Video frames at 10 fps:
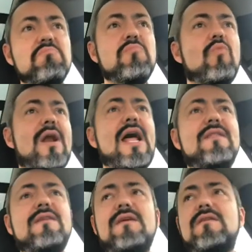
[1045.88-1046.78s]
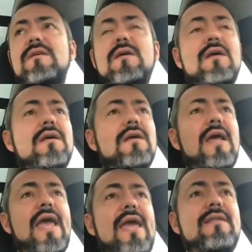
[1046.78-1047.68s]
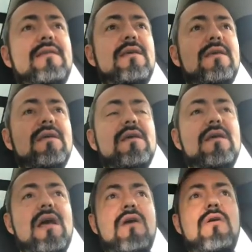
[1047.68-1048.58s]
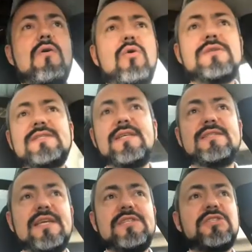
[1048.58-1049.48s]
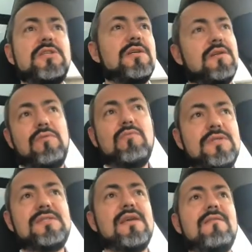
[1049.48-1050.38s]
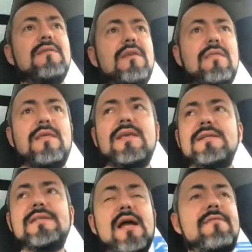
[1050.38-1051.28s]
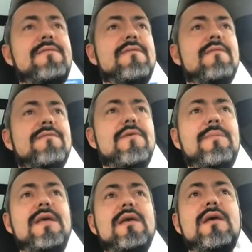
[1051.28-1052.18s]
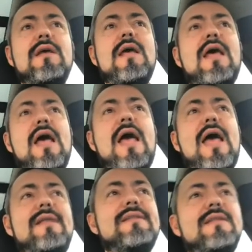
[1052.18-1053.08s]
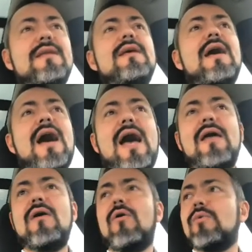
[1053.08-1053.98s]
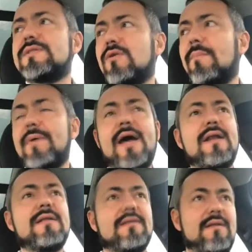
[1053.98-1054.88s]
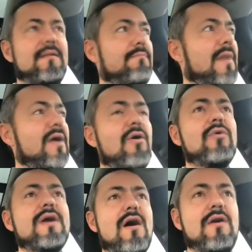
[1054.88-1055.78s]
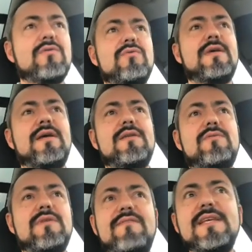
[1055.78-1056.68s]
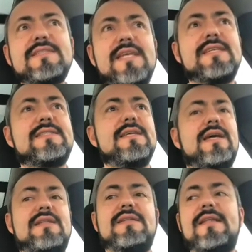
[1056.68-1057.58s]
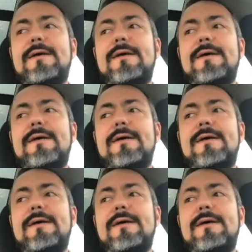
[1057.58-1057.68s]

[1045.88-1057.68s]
180 horses-ish, which I think it's enough for me. And I always compared my own car to the V60, and